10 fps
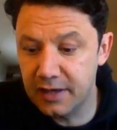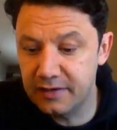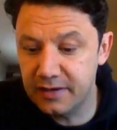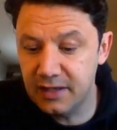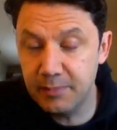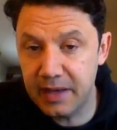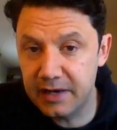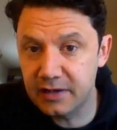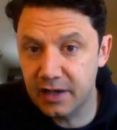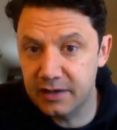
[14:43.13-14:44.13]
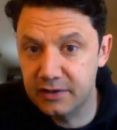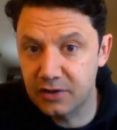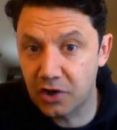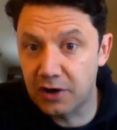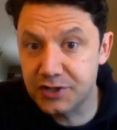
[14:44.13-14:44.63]
D&D made it a
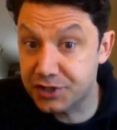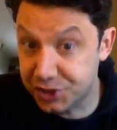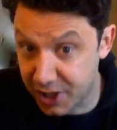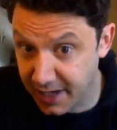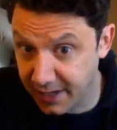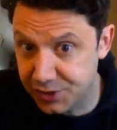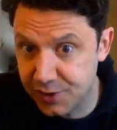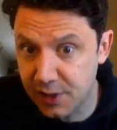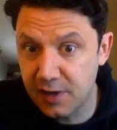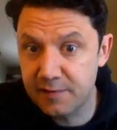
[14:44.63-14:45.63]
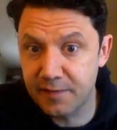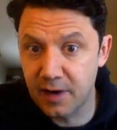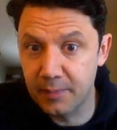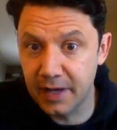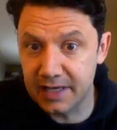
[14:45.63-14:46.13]
conscious change
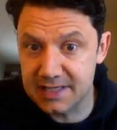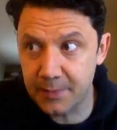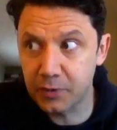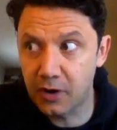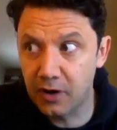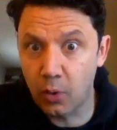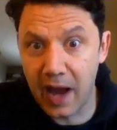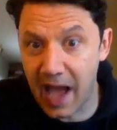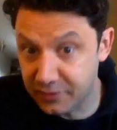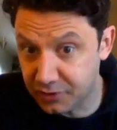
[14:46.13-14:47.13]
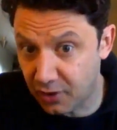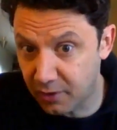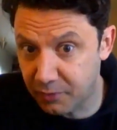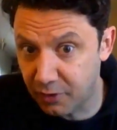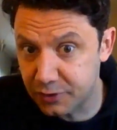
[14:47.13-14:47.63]
from an exemplar or avatar
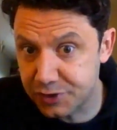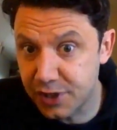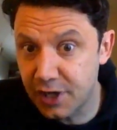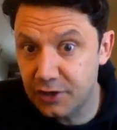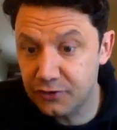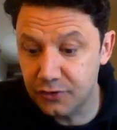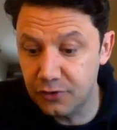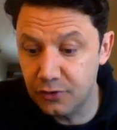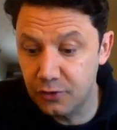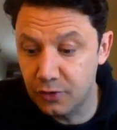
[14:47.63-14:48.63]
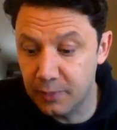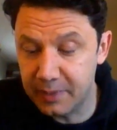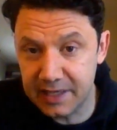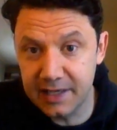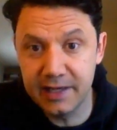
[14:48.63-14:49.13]
approach to
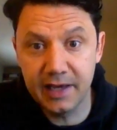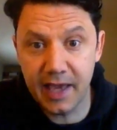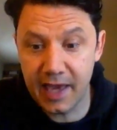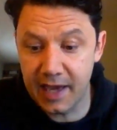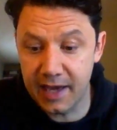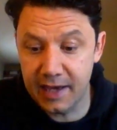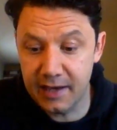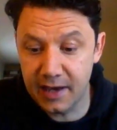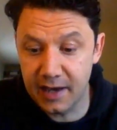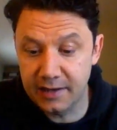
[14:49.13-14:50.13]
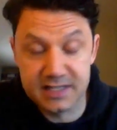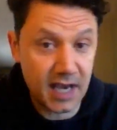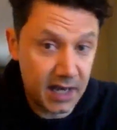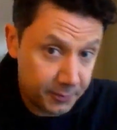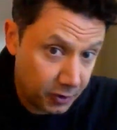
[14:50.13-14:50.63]
being a
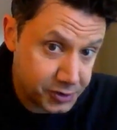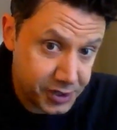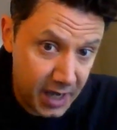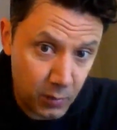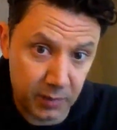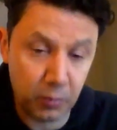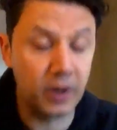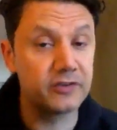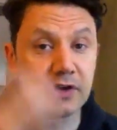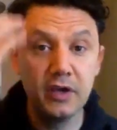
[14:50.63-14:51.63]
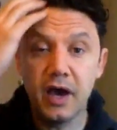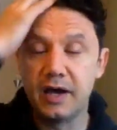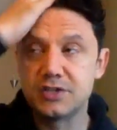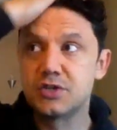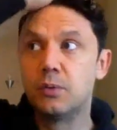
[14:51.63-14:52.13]
design approach at one point.
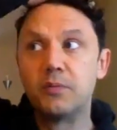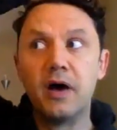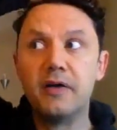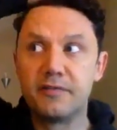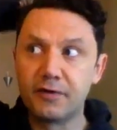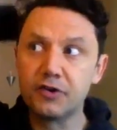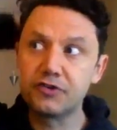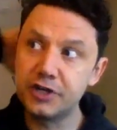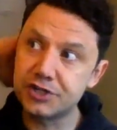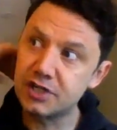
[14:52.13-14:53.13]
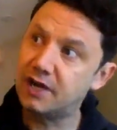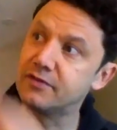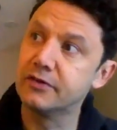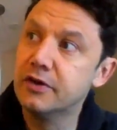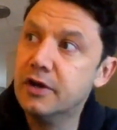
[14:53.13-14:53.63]
So the 1st edition
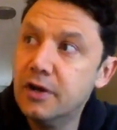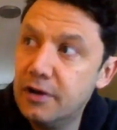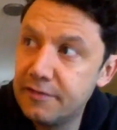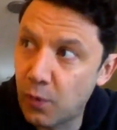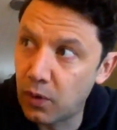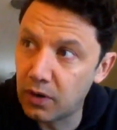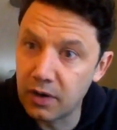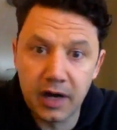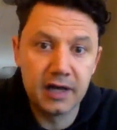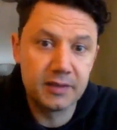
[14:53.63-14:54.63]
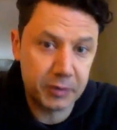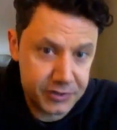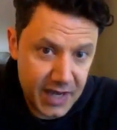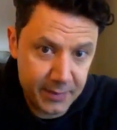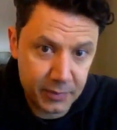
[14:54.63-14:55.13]
cover for the
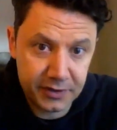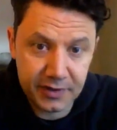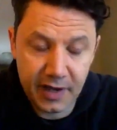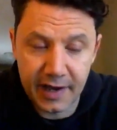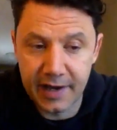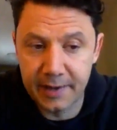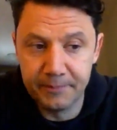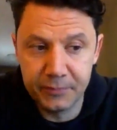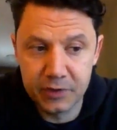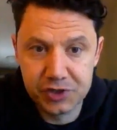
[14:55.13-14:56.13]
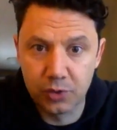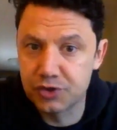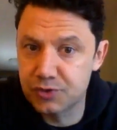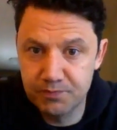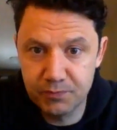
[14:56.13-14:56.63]
Player's Handbook
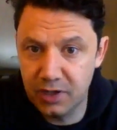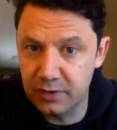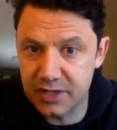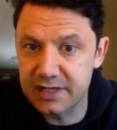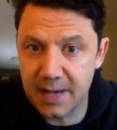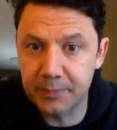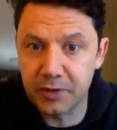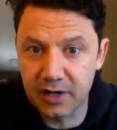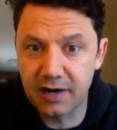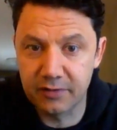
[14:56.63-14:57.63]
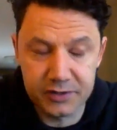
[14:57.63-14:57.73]
shows, it's an exemplar cover.